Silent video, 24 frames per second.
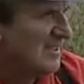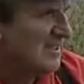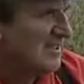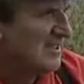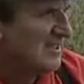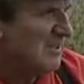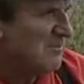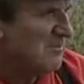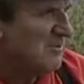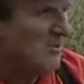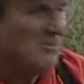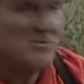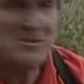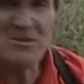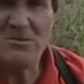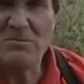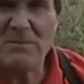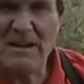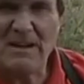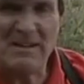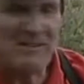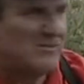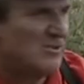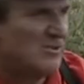Sometimes it's a
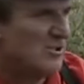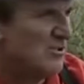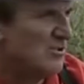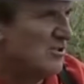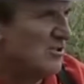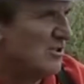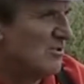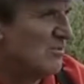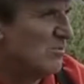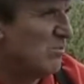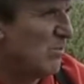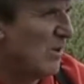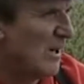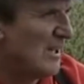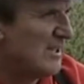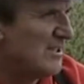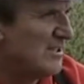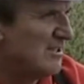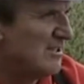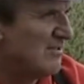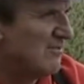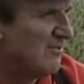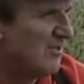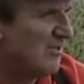matter of just
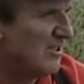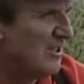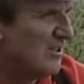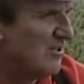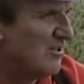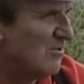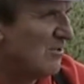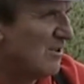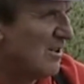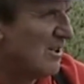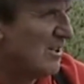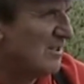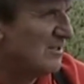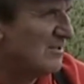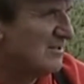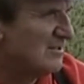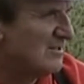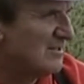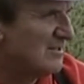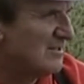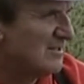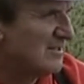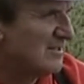waiting for a little while.